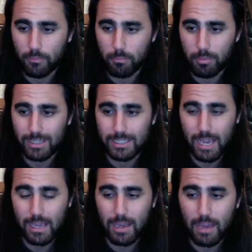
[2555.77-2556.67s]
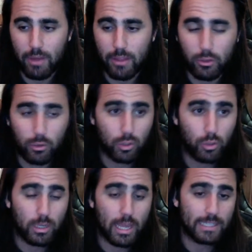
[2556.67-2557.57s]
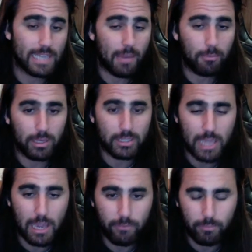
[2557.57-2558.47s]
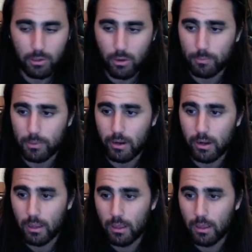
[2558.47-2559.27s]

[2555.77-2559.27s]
Big Sky, I'd rather do 2 days at Big Sky if I'm going to go up there.